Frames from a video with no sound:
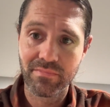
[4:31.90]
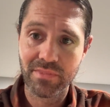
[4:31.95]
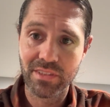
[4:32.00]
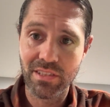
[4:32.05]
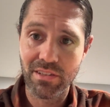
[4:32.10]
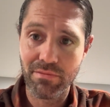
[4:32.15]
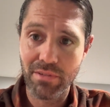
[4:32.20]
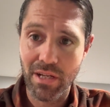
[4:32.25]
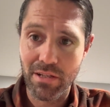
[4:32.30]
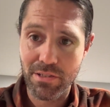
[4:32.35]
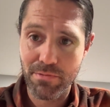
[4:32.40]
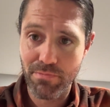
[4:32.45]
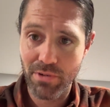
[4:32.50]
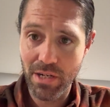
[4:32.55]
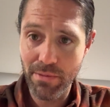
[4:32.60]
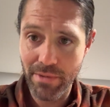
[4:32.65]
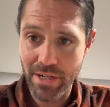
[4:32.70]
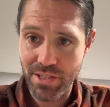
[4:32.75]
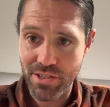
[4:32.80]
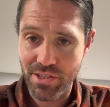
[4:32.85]
So yeah, it's
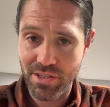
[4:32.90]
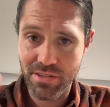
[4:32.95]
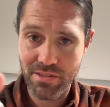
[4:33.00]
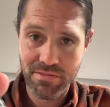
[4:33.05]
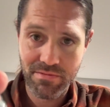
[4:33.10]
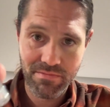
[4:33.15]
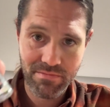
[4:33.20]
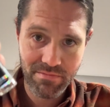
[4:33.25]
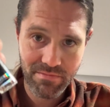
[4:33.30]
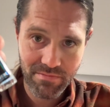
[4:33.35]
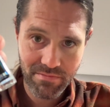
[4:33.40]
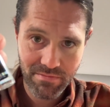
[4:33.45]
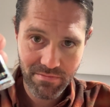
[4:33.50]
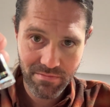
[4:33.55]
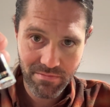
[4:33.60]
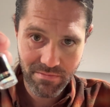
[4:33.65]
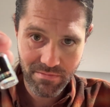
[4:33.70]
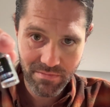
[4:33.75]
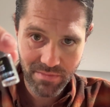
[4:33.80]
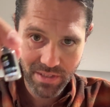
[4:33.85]
pretty much,
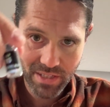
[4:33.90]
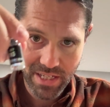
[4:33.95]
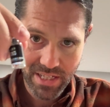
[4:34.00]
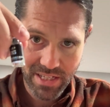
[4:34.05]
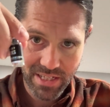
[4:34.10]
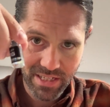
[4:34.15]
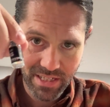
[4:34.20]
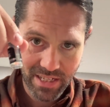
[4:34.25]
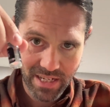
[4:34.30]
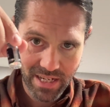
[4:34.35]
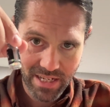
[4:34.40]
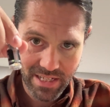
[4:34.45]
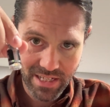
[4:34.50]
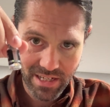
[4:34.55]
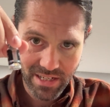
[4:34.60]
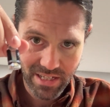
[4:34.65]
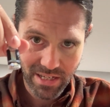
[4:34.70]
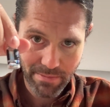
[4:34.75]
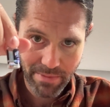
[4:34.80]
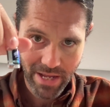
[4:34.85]
you guys can kind of
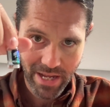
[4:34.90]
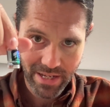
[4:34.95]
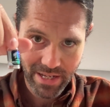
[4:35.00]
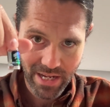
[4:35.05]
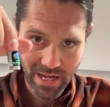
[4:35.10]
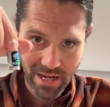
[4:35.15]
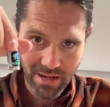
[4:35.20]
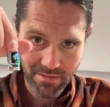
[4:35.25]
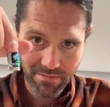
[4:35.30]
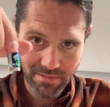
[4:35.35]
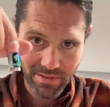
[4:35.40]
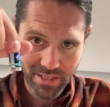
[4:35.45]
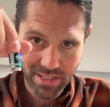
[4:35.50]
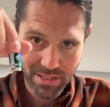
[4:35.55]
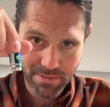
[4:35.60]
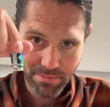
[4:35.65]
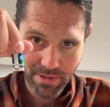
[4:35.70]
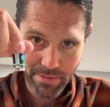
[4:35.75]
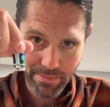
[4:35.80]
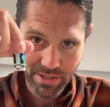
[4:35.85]
tell as I back out, this
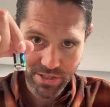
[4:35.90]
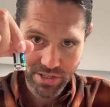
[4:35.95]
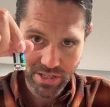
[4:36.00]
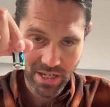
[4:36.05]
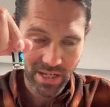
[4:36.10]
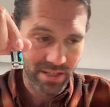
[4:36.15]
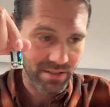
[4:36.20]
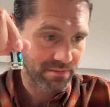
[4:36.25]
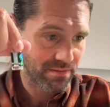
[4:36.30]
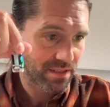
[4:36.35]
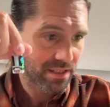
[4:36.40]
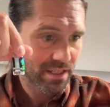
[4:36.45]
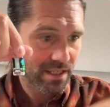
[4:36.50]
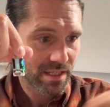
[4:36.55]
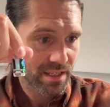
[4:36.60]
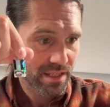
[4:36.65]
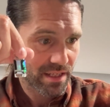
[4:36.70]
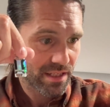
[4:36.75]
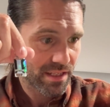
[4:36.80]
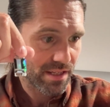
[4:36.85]
is pretty much done.
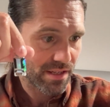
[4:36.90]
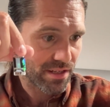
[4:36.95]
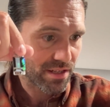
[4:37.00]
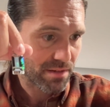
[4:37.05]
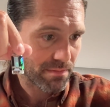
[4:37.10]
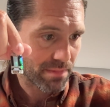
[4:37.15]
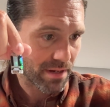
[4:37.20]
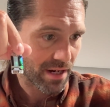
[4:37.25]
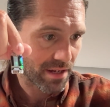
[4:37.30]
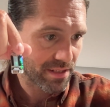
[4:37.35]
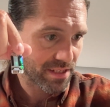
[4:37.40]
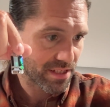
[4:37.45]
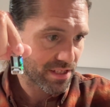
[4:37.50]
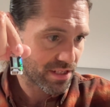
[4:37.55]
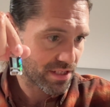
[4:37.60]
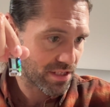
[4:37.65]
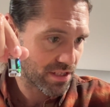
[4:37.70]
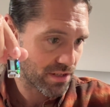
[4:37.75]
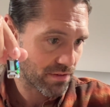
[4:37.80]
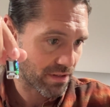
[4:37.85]
You compare this
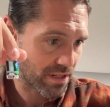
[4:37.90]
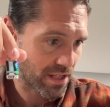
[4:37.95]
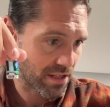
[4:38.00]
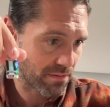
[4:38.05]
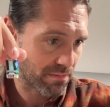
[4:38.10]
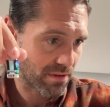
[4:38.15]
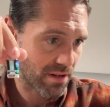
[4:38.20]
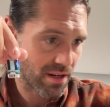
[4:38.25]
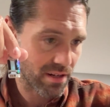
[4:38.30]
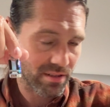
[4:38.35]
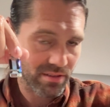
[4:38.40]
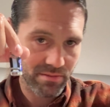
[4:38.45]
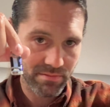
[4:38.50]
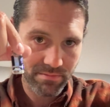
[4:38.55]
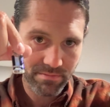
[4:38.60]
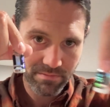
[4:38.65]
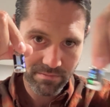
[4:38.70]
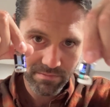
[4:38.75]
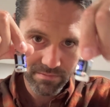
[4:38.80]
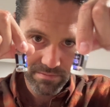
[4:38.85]
to another bottle.
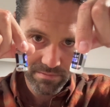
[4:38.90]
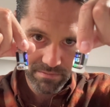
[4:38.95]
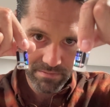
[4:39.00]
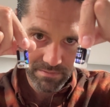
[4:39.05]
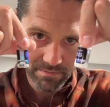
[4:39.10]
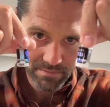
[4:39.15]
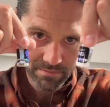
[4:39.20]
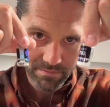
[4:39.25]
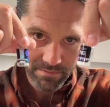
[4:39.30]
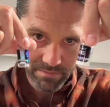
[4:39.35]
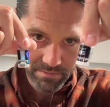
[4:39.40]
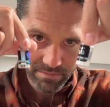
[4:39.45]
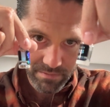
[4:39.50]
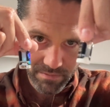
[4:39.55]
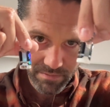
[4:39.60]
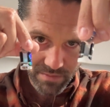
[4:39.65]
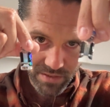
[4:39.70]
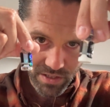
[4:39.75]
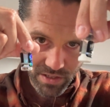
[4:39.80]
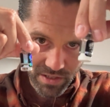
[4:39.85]

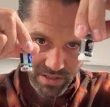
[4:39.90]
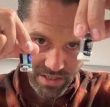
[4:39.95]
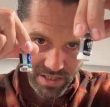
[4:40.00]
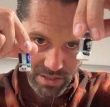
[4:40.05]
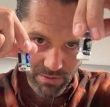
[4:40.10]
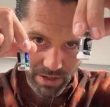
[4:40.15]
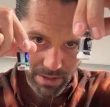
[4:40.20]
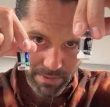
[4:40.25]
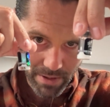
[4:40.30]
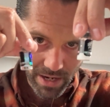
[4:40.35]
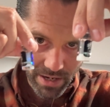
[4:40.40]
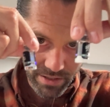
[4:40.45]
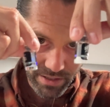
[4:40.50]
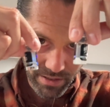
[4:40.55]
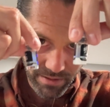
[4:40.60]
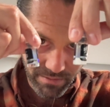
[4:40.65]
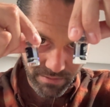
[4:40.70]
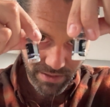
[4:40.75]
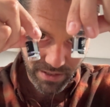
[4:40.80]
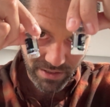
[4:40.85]
So you can see the white
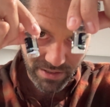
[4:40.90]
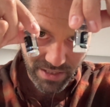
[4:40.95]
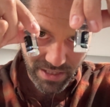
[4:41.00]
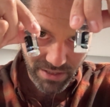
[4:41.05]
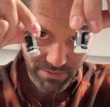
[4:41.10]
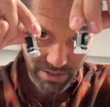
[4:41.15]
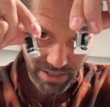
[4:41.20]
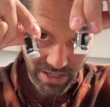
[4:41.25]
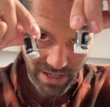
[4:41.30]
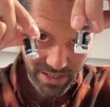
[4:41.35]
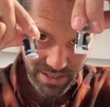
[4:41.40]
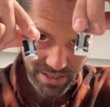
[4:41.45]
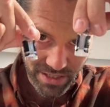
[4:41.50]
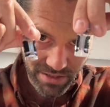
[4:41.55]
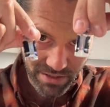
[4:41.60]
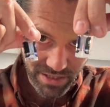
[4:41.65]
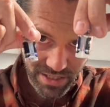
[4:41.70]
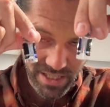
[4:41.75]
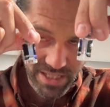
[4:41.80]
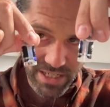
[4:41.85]
powder, you can see the
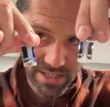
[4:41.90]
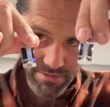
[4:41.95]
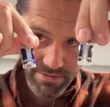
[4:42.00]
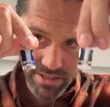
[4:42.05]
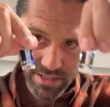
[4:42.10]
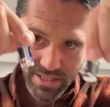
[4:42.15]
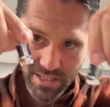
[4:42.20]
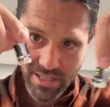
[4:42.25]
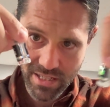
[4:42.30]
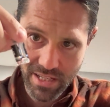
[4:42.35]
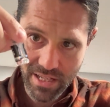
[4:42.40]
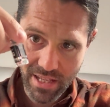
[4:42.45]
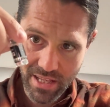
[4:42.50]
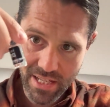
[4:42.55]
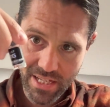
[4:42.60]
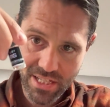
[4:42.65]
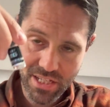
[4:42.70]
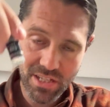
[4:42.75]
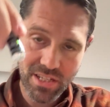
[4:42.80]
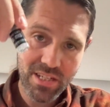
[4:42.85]
reconstitute. You see the difference?
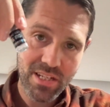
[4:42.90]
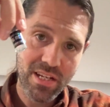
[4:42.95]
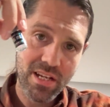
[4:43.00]
This,